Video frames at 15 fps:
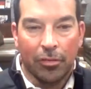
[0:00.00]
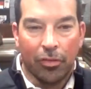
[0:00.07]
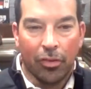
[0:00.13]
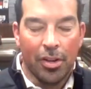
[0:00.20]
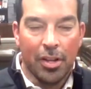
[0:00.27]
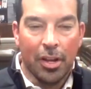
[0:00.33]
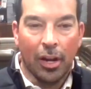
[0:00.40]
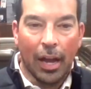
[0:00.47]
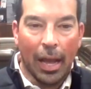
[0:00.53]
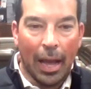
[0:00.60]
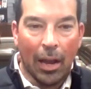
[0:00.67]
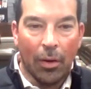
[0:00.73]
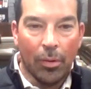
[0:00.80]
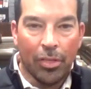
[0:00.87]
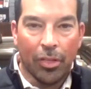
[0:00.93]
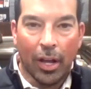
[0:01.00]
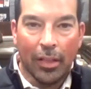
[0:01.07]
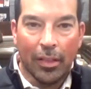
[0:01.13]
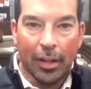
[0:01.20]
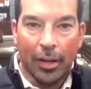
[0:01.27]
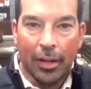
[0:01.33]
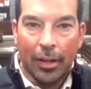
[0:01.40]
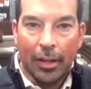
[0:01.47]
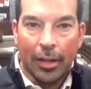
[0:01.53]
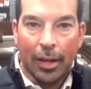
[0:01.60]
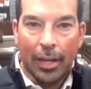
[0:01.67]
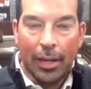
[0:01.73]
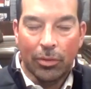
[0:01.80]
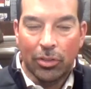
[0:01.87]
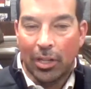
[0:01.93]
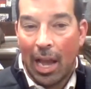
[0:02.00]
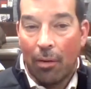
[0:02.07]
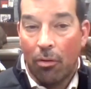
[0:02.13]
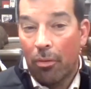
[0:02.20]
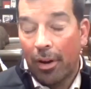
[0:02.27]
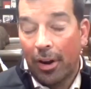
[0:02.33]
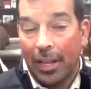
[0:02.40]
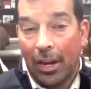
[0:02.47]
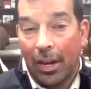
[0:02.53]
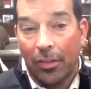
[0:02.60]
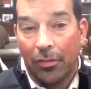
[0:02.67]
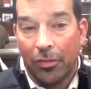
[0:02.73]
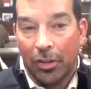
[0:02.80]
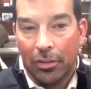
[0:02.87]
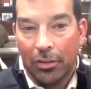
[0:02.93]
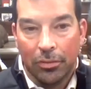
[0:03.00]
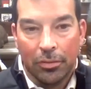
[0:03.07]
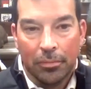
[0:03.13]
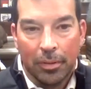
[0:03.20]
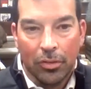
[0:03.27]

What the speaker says: And for a young guy, we thought that he was a guy we wanted to get on the field.